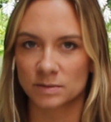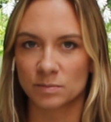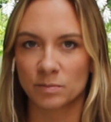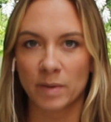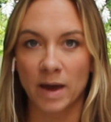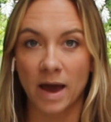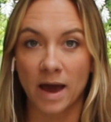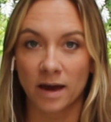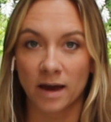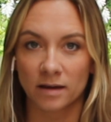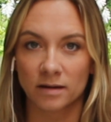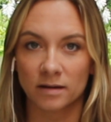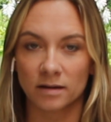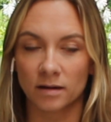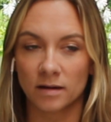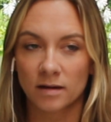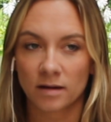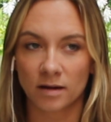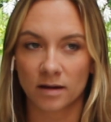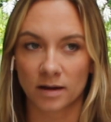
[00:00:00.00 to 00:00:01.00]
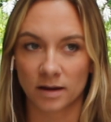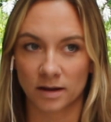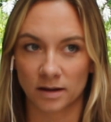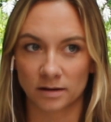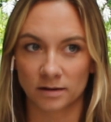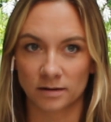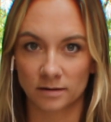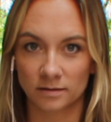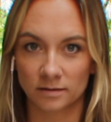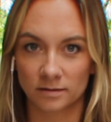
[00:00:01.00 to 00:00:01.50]
back
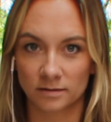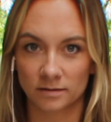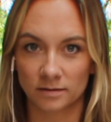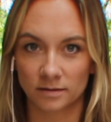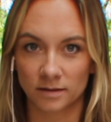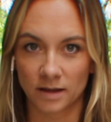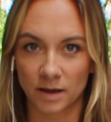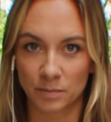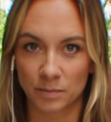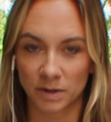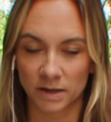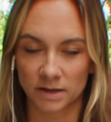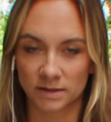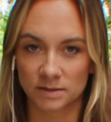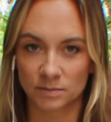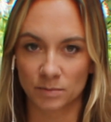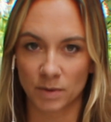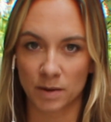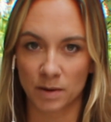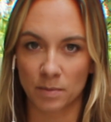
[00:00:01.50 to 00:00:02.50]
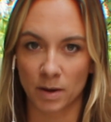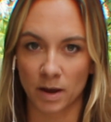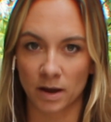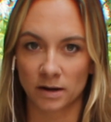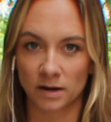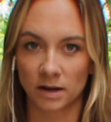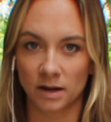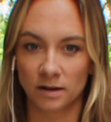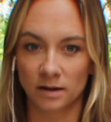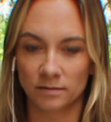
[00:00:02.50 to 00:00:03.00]
on that place in my
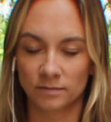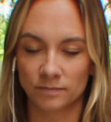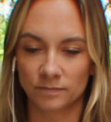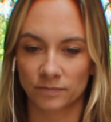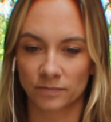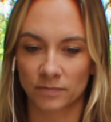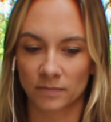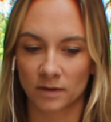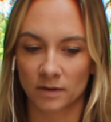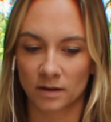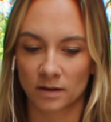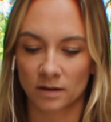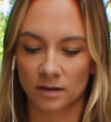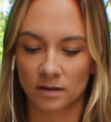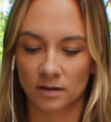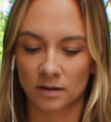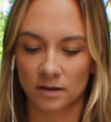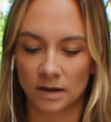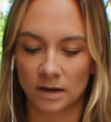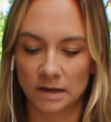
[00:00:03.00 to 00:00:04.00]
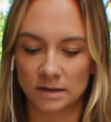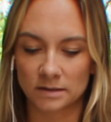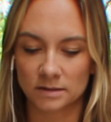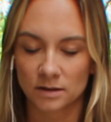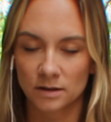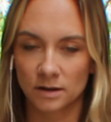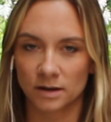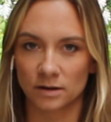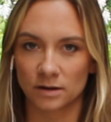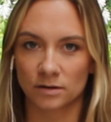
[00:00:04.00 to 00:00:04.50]
body
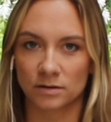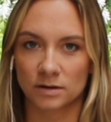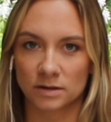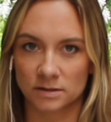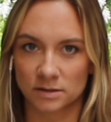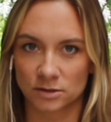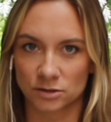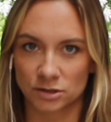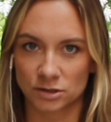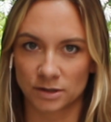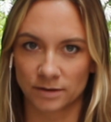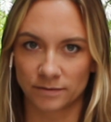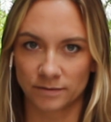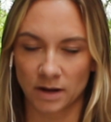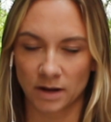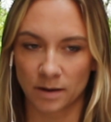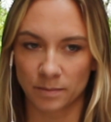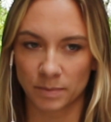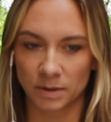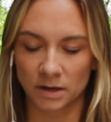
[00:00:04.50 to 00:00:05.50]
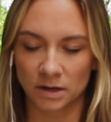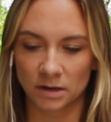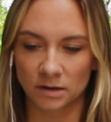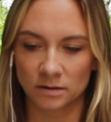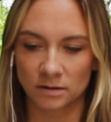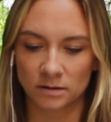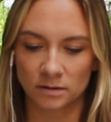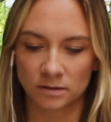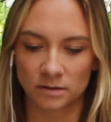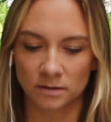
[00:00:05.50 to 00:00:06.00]
until I notice a shift happening.